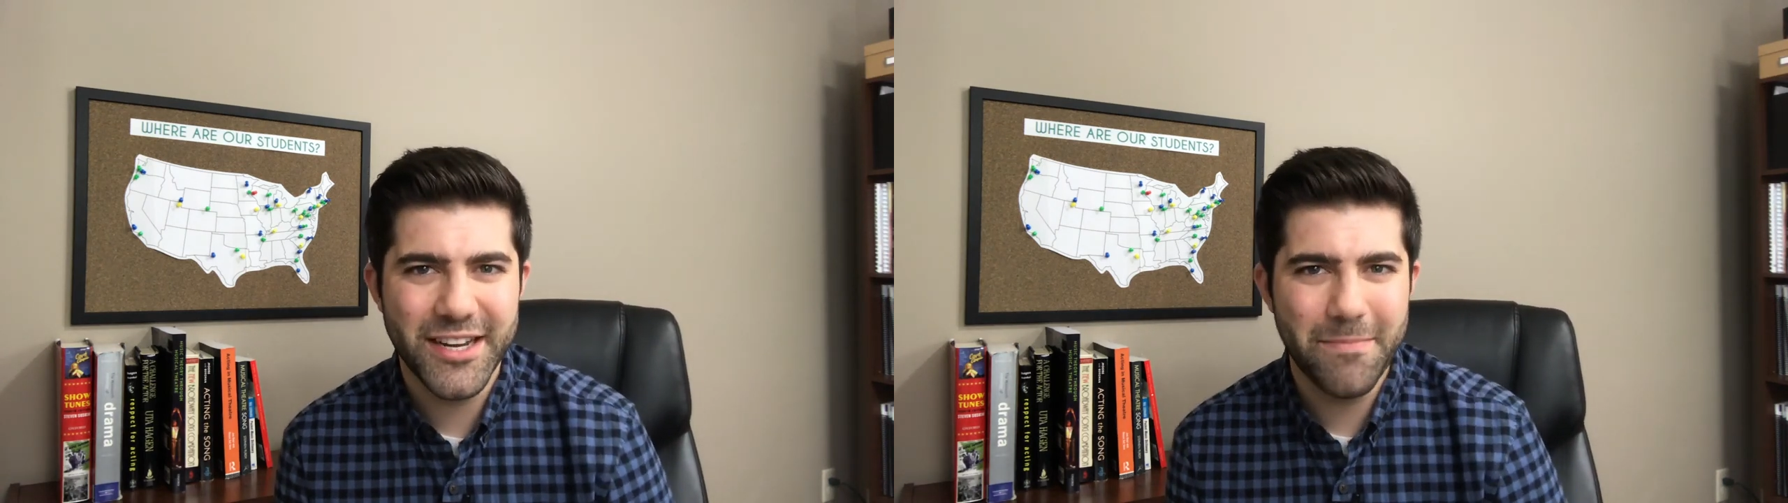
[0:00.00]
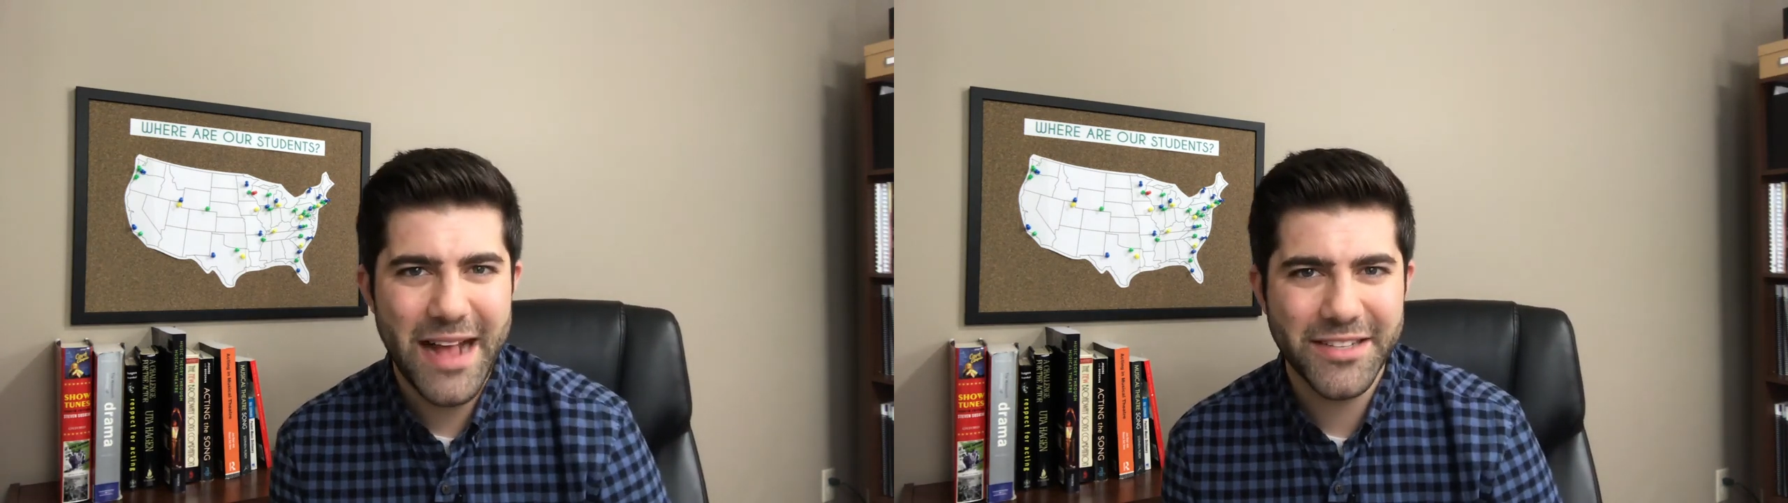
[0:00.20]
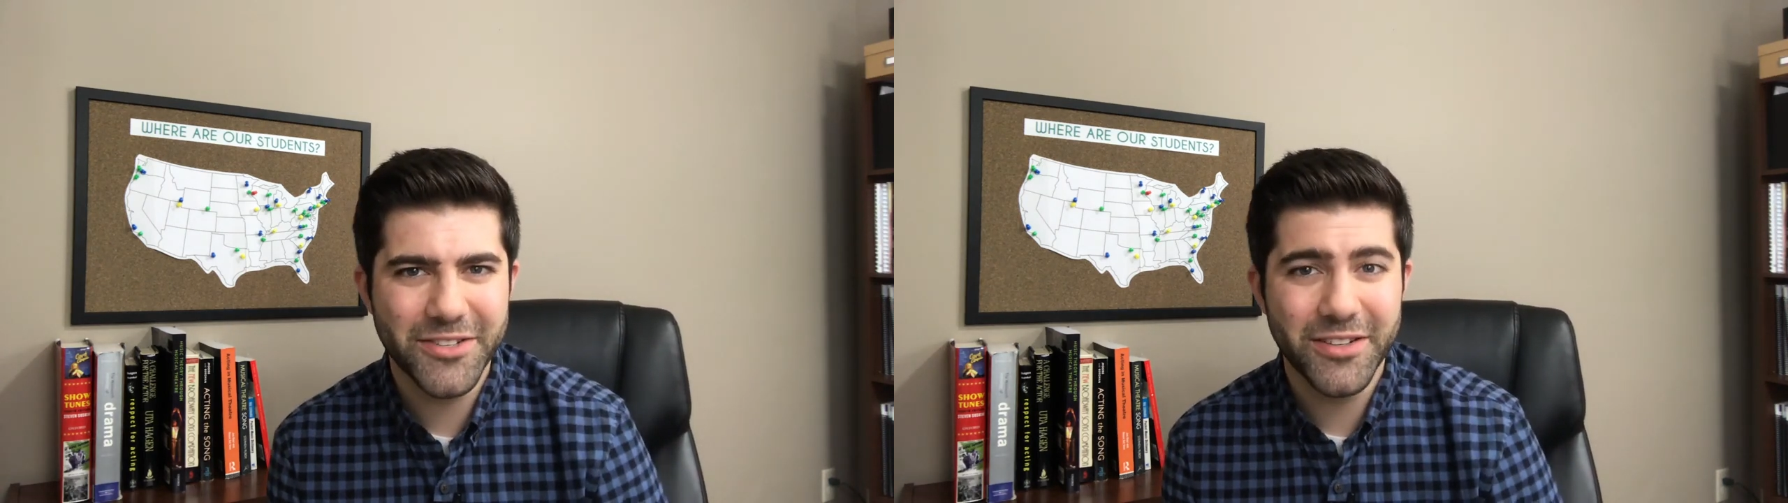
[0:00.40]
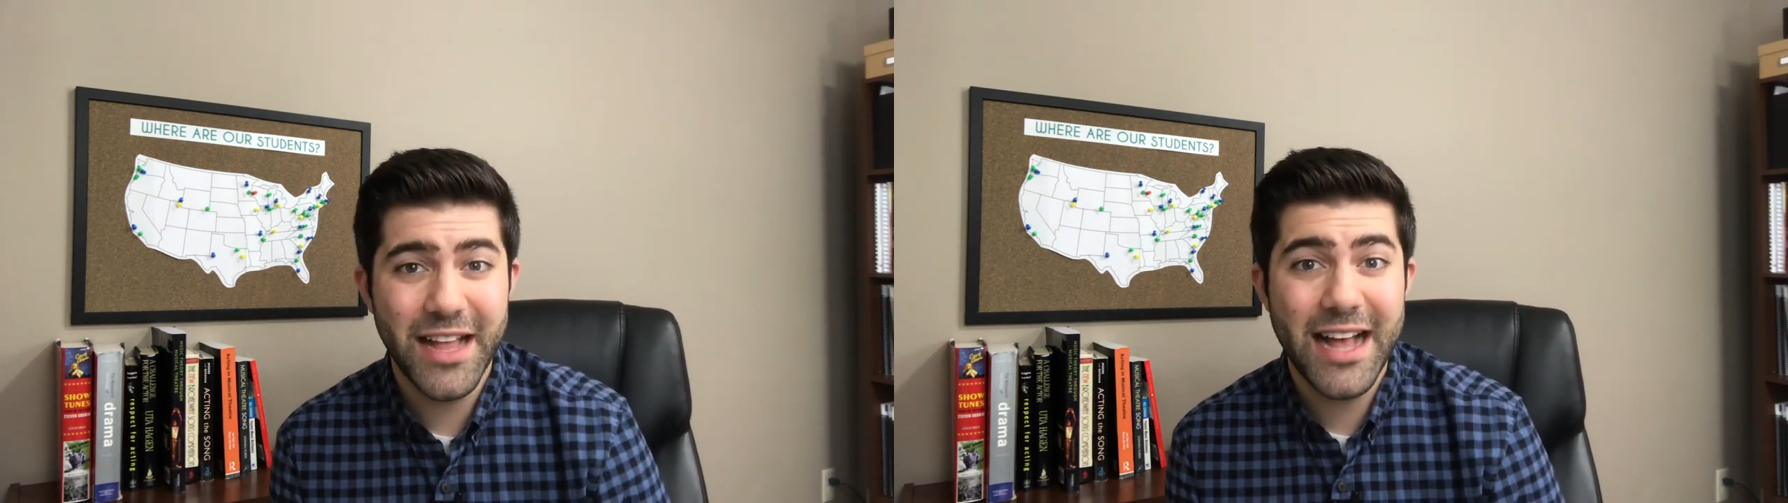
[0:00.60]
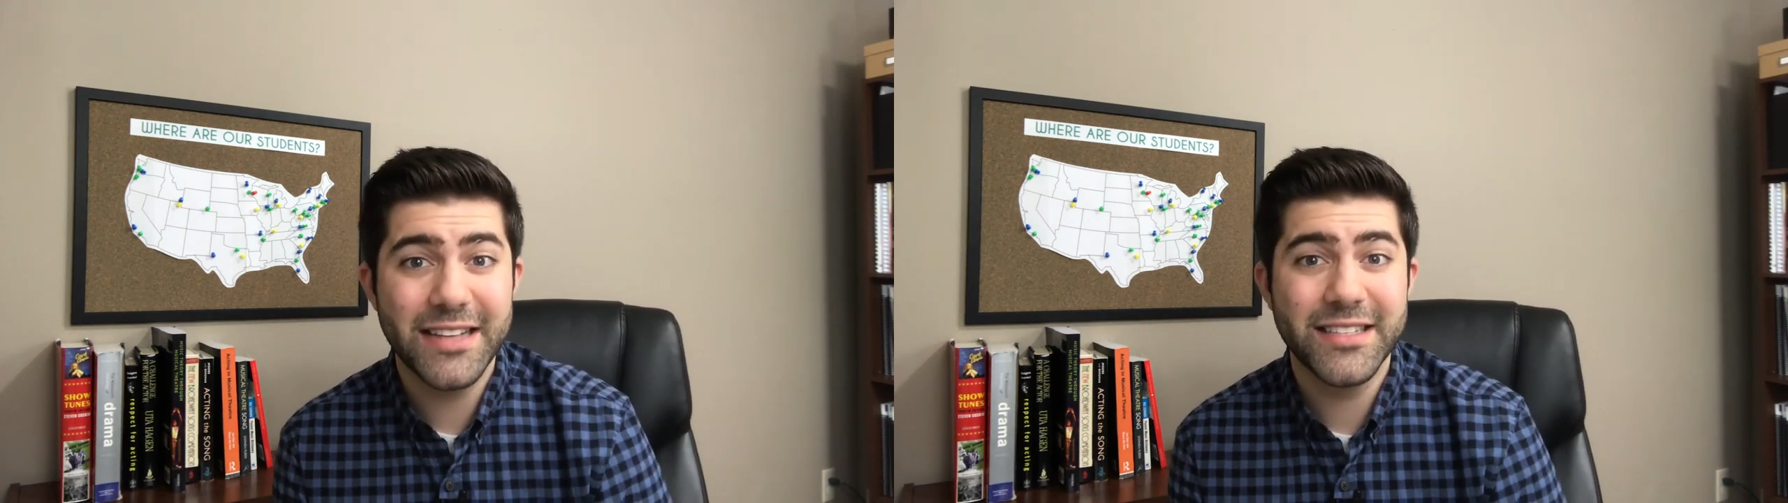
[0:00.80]
in a
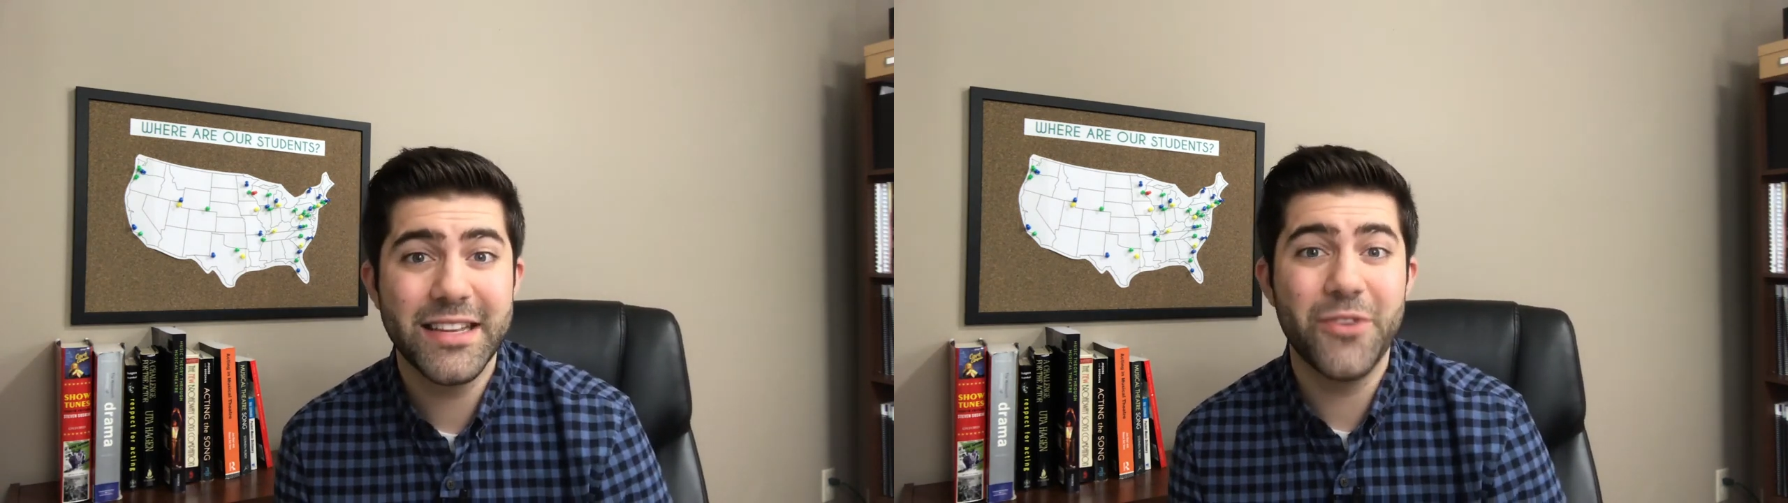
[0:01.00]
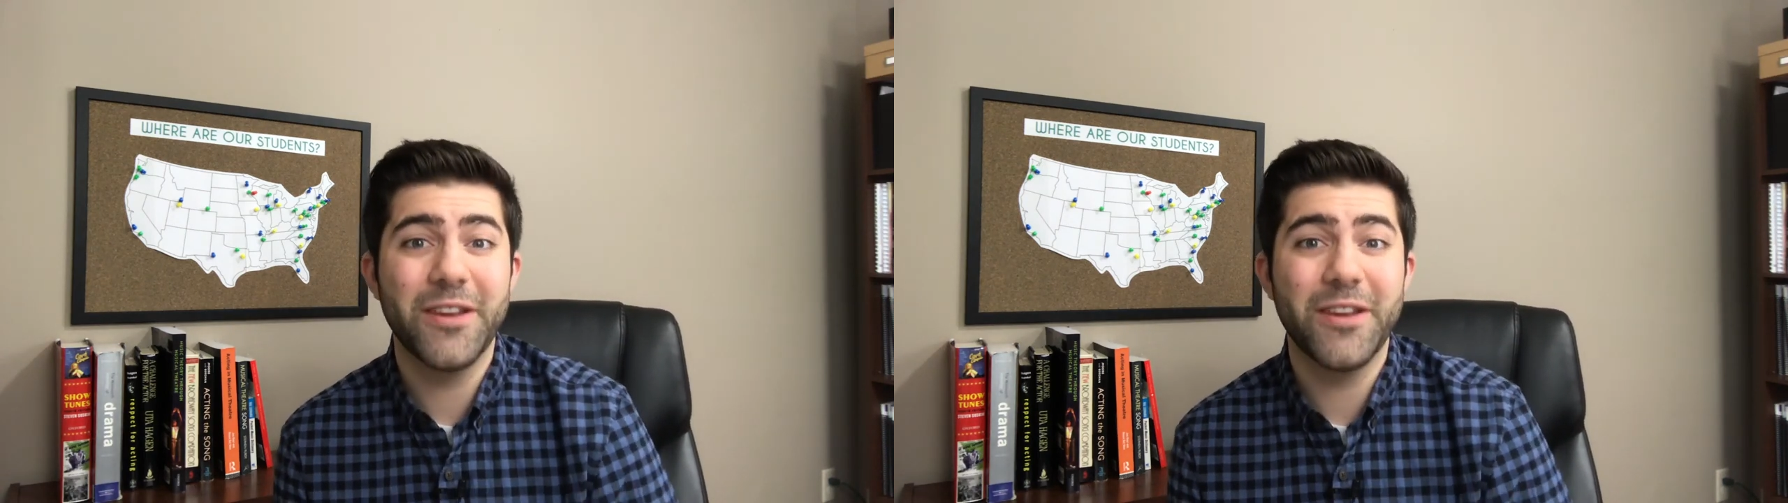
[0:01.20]
masterclass,